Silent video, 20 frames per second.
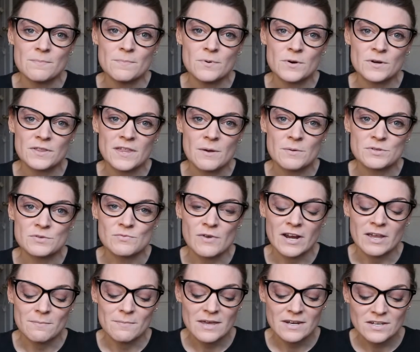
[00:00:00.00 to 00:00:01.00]
book that was
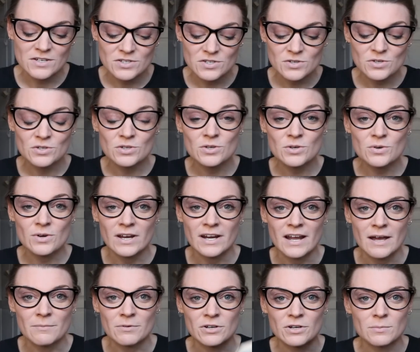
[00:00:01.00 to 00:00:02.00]
recommended to you, and
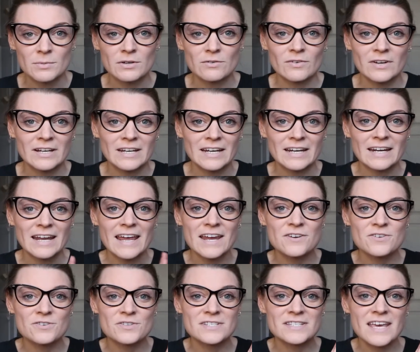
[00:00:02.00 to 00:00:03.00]
I'm going to be reading
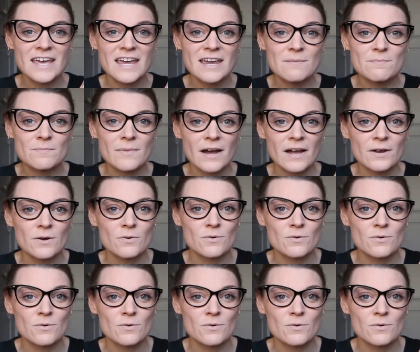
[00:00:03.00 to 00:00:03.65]
Ender's Game by